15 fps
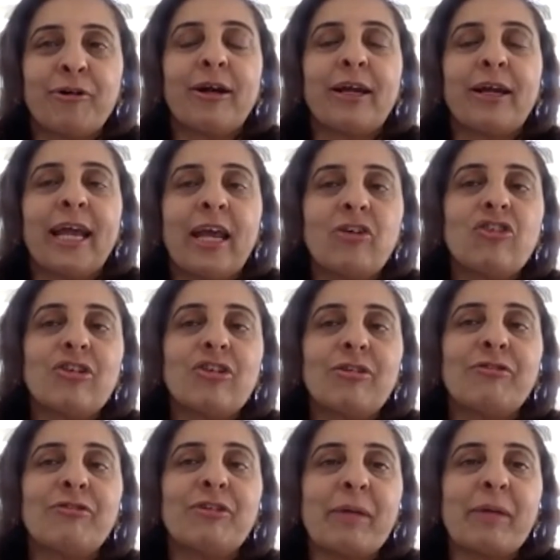
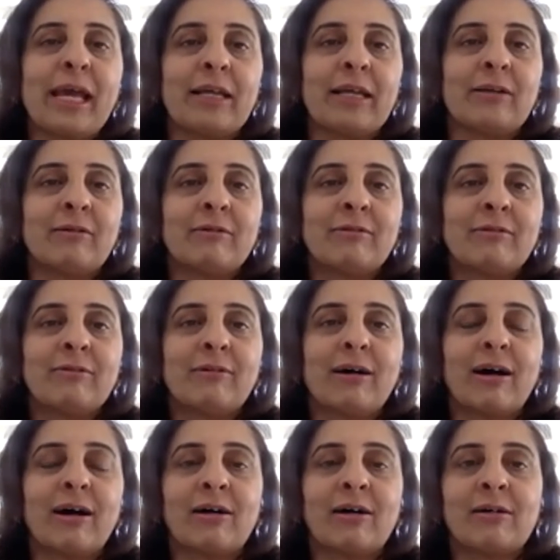Asian women
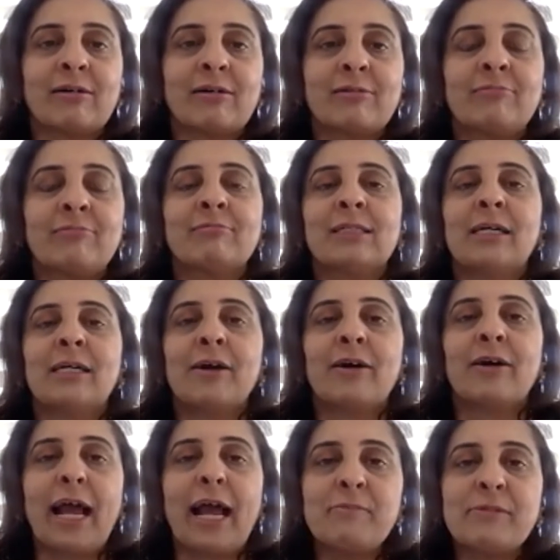are,
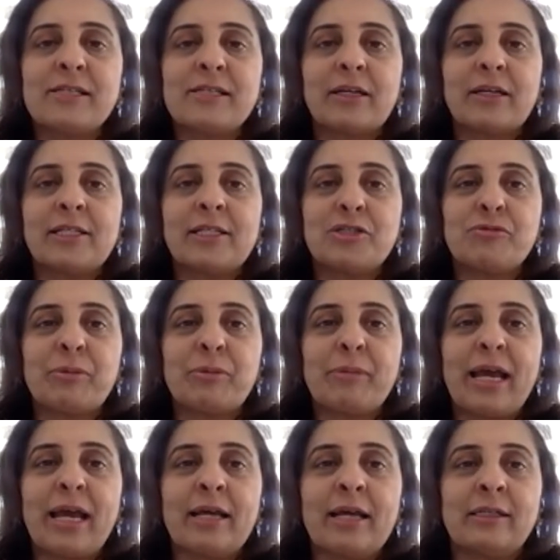crimes against
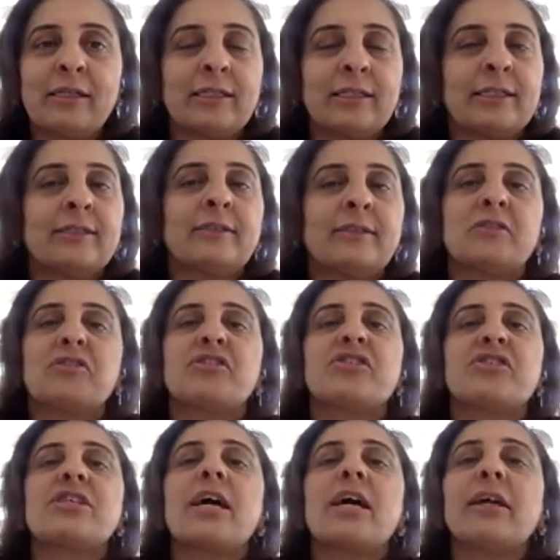women is
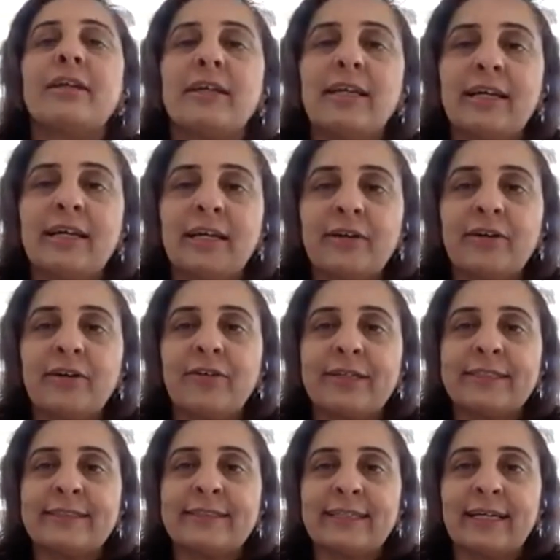steadily
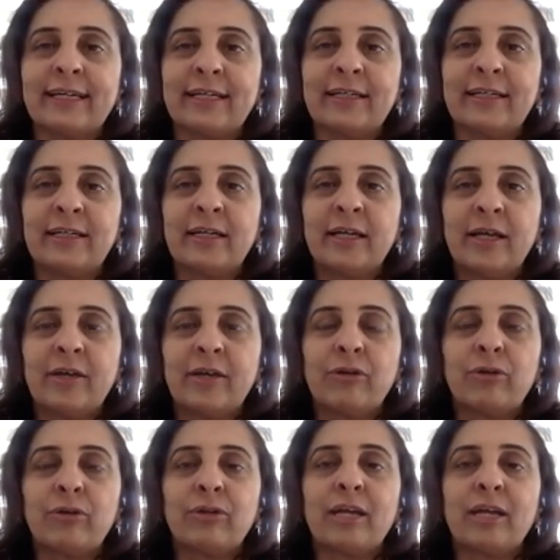increasing.
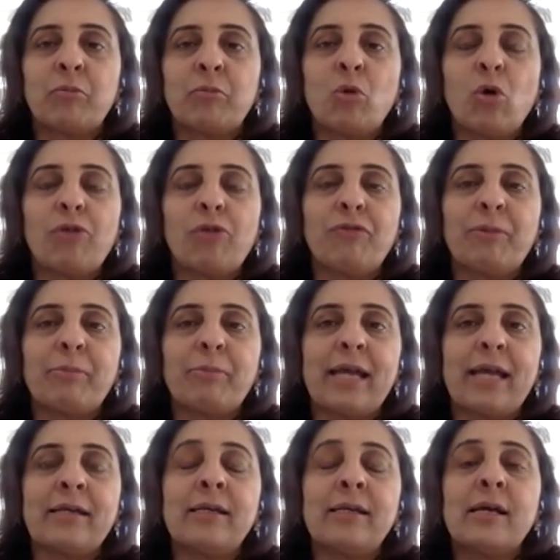There are more
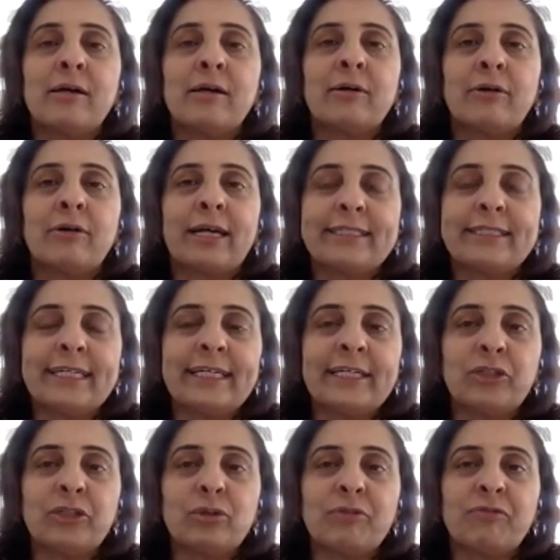women getting
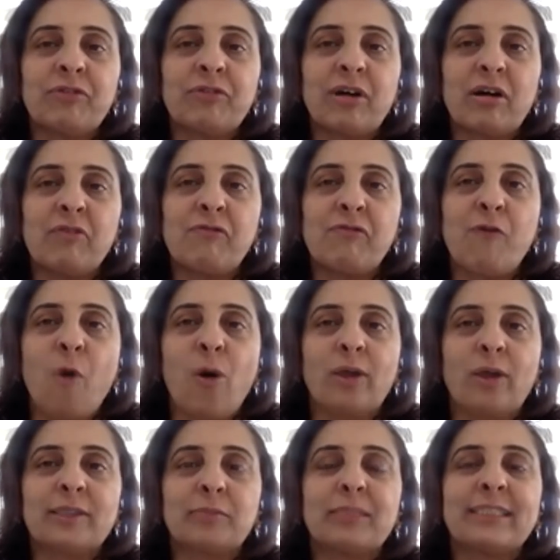into the
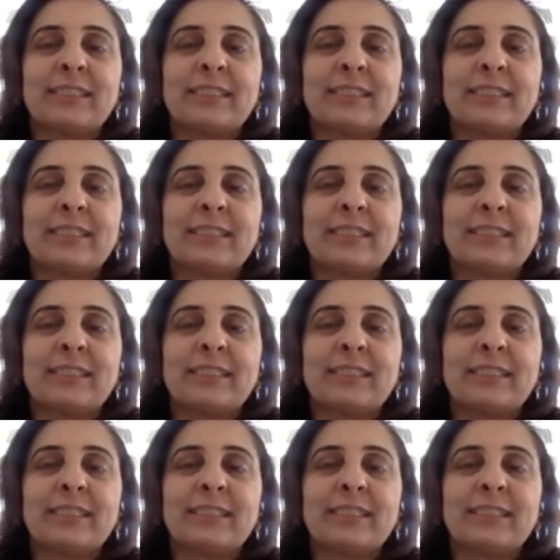workforce, but